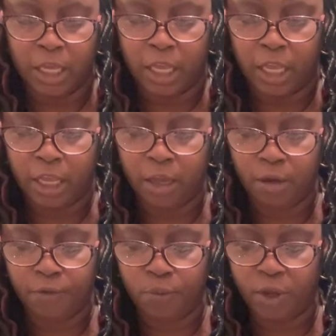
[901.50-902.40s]

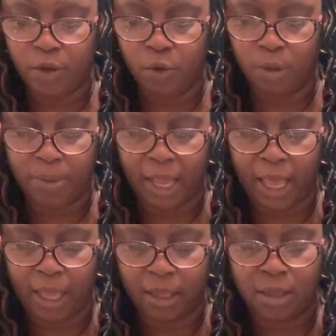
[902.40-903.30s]
If when you
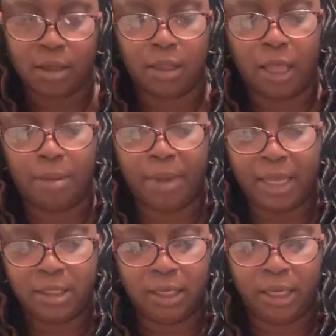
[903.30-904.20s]
apply, and
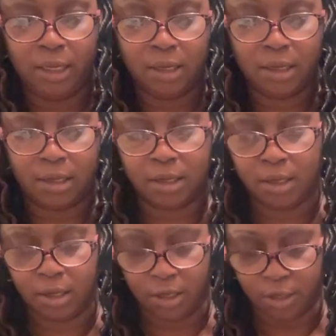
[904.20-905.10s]
basically
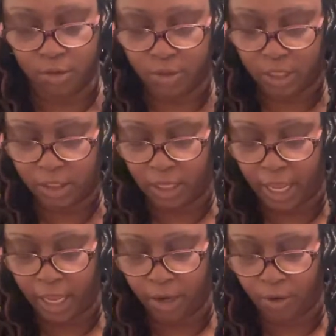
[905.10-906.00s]
you just
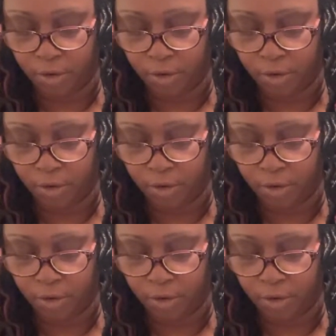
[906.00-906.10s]
lay it on the